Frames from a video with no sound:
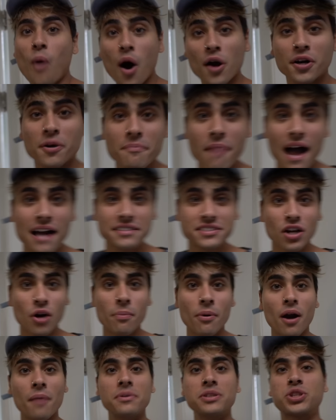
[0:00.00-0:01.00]
Welcome back,
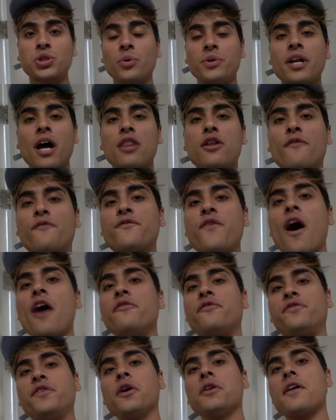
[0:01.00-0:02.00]
Dobre Army, to another
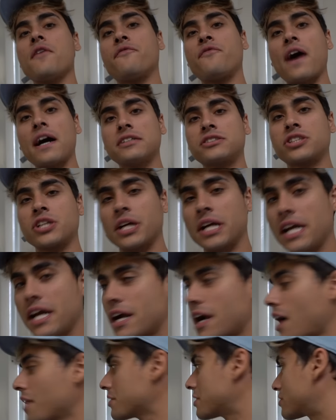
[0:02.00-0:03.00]
fun-filled adventure
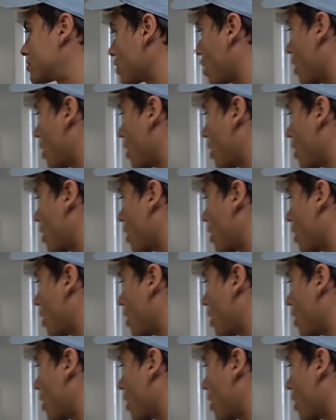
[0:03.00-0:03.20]
here on the hey.